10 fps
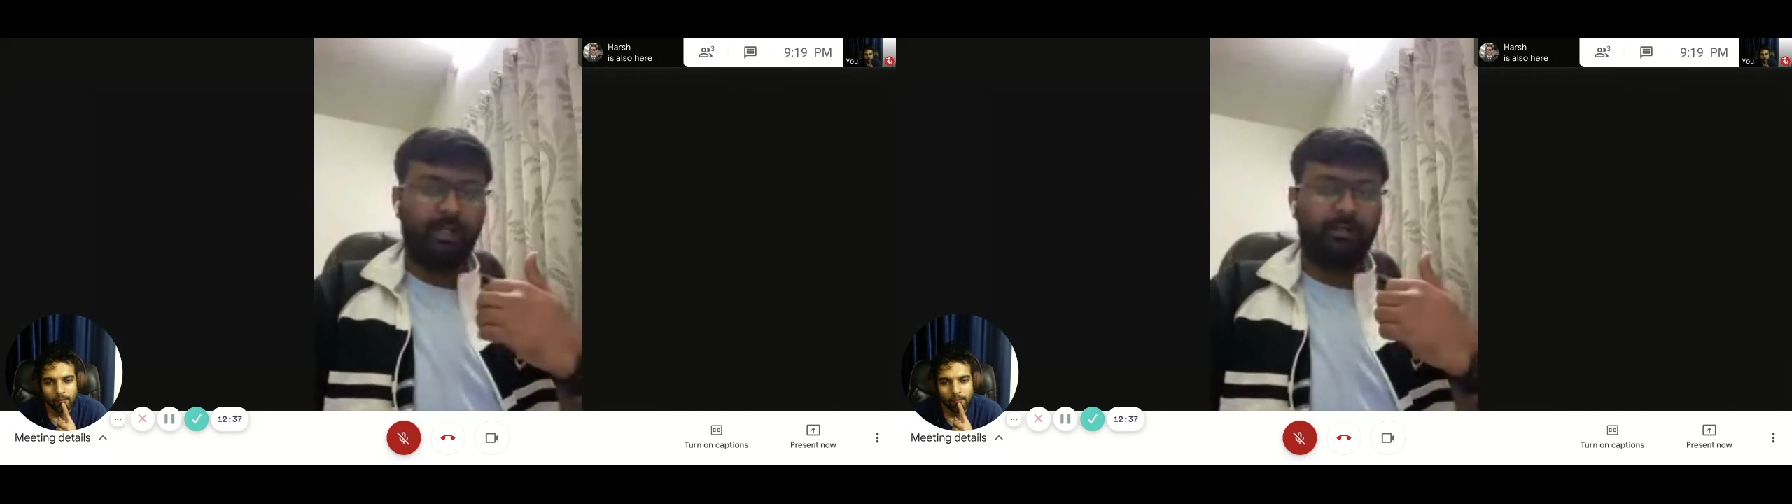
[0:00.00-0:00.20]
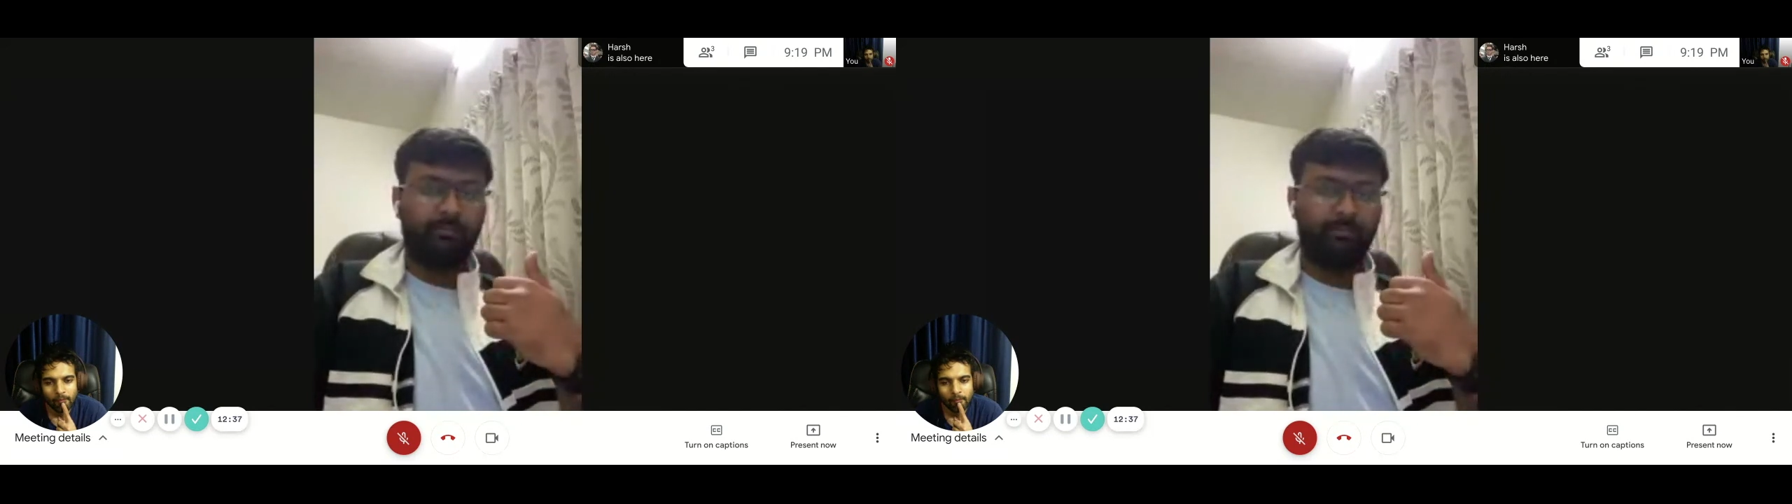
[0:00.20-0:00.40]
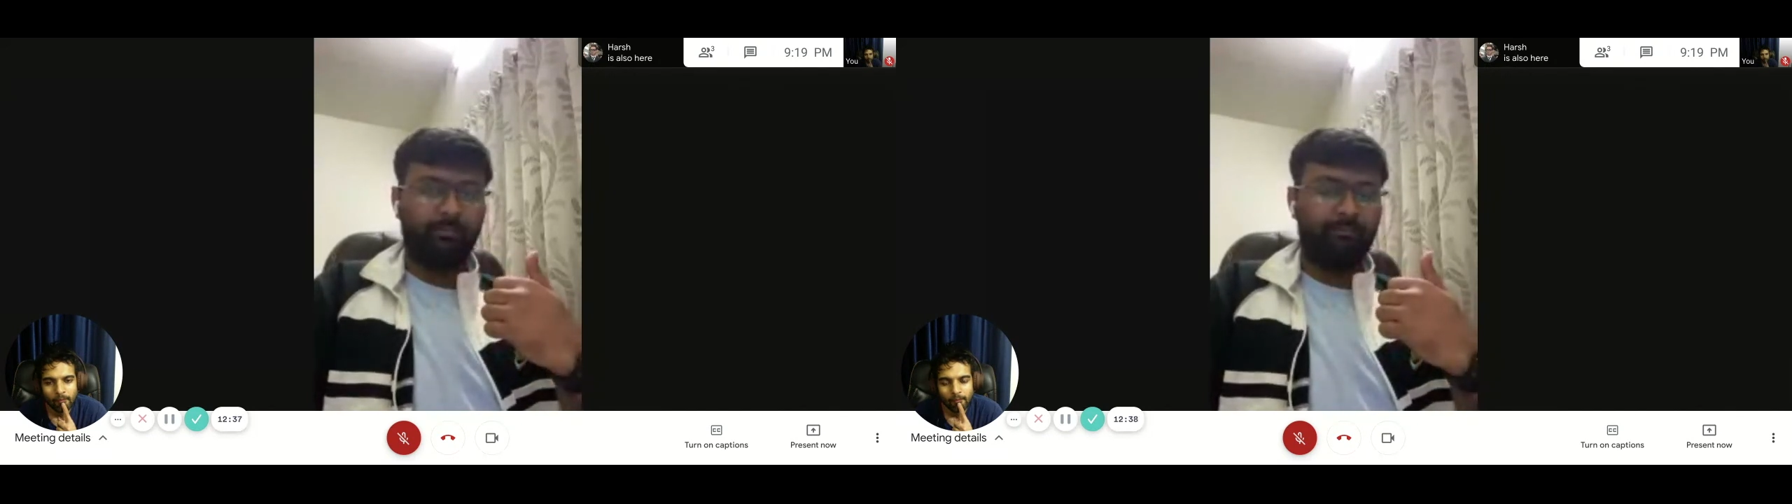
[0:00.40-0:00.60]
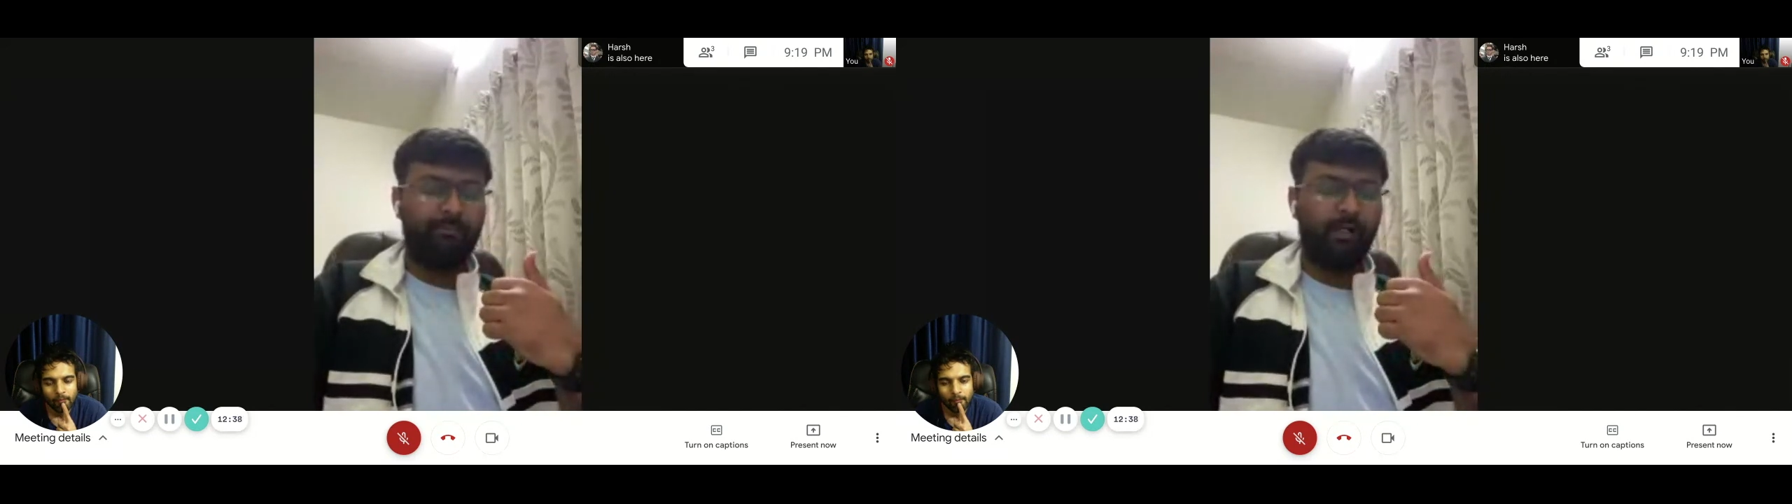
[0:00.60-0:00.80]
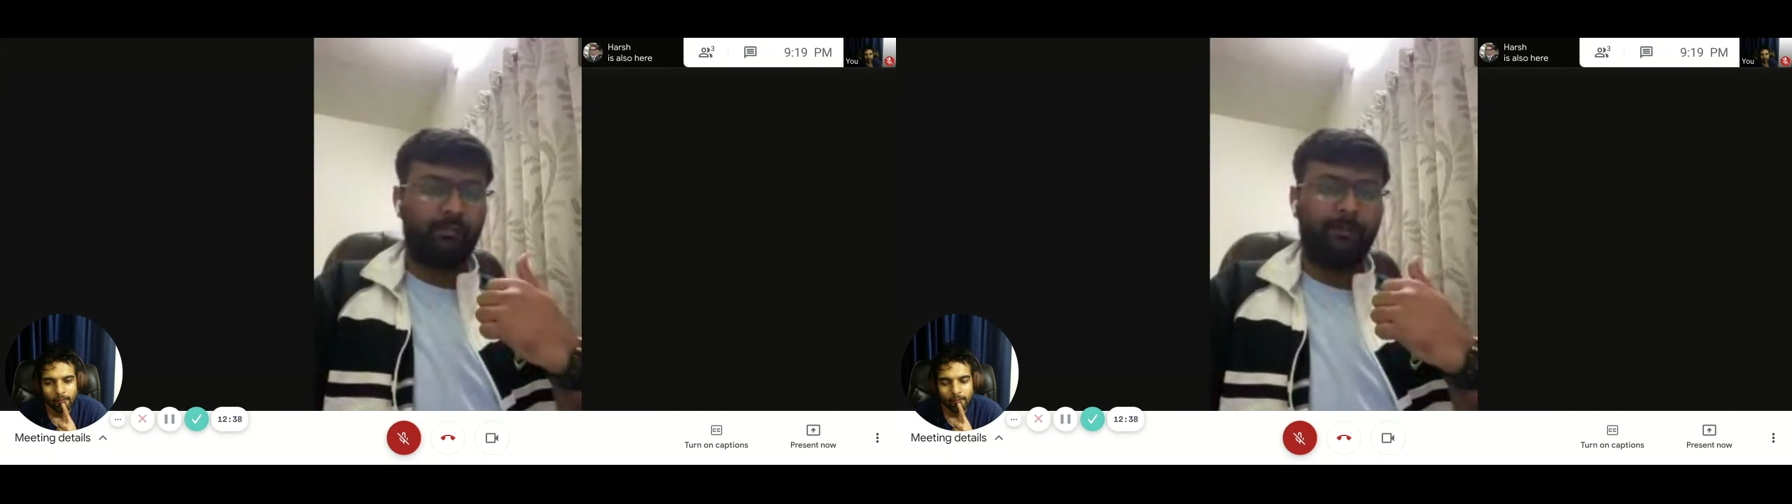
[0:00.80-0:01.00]

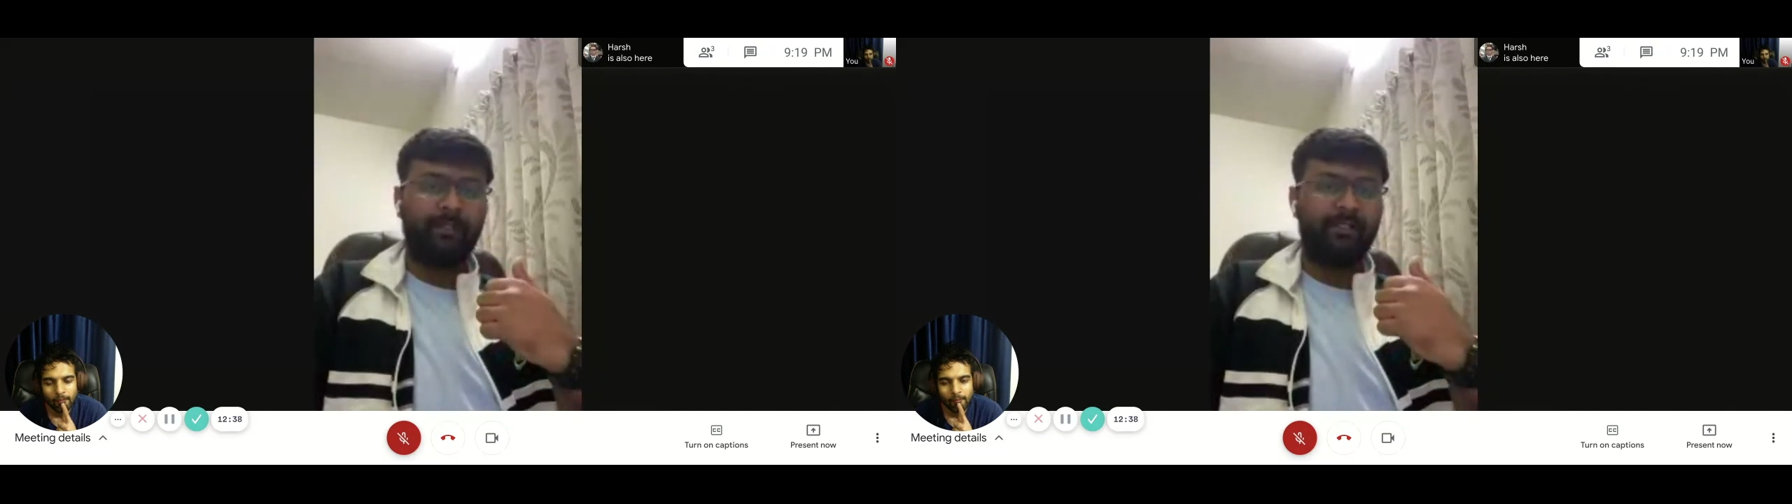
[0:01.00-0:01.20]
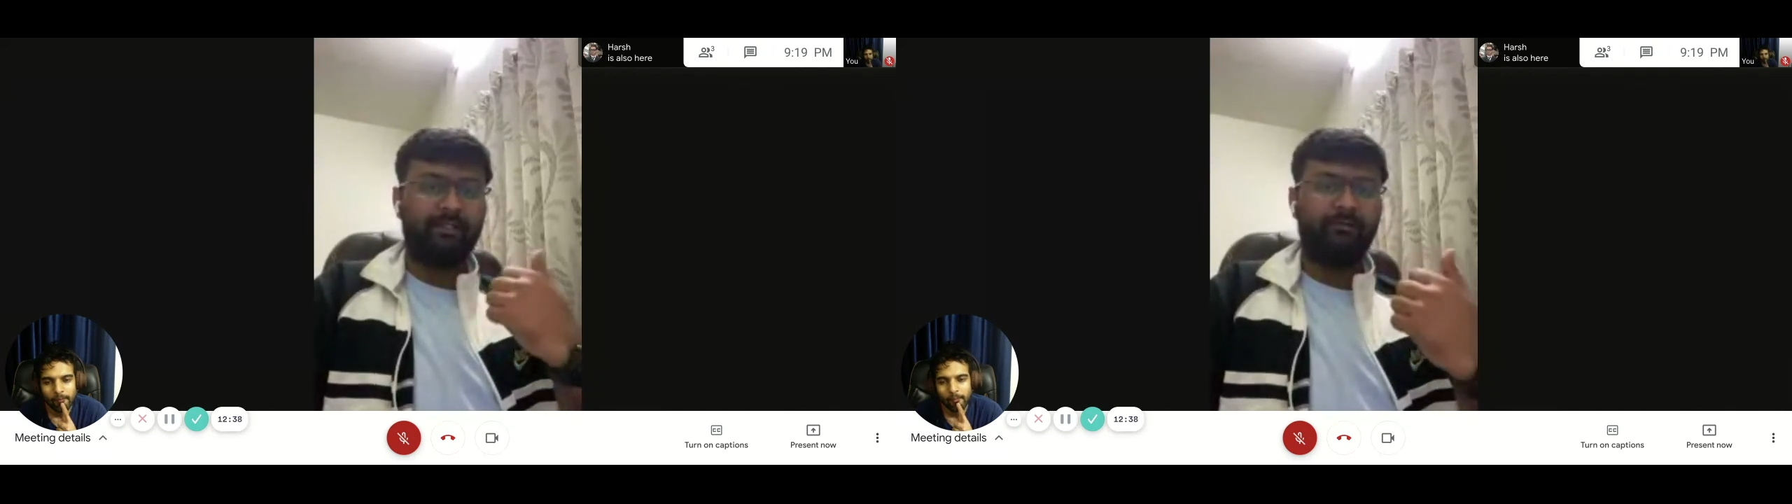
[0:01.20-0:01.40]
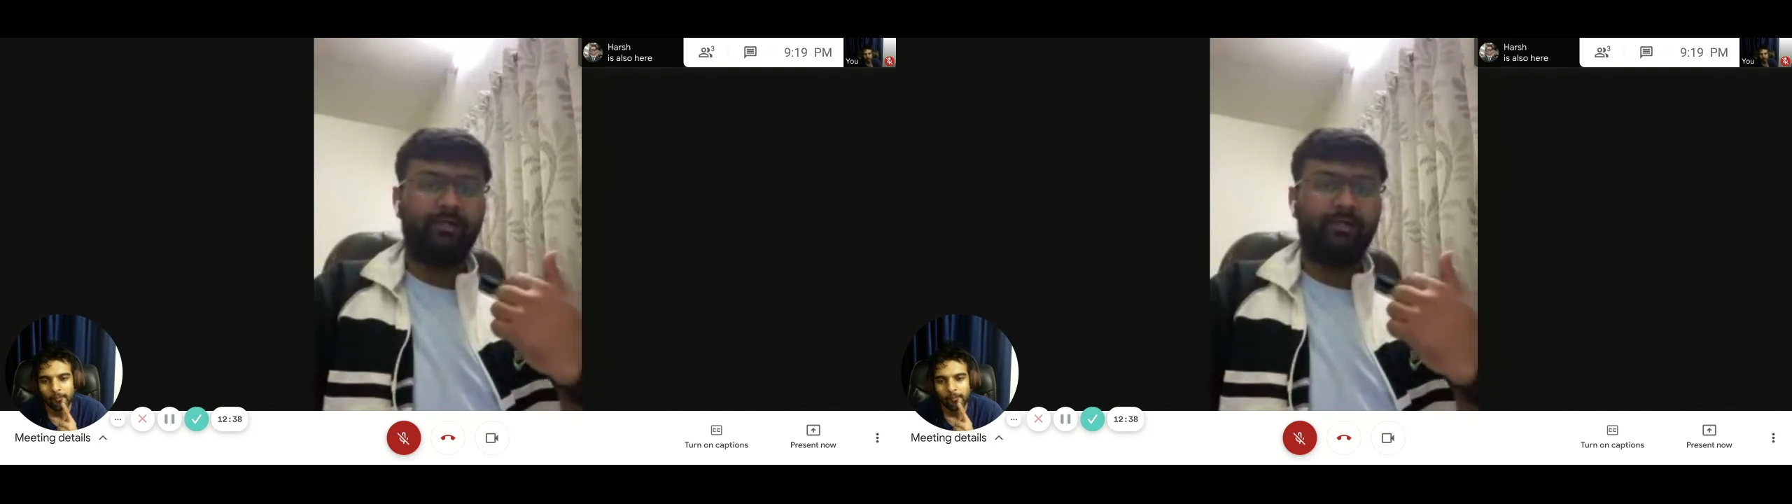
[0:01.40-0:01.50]
people get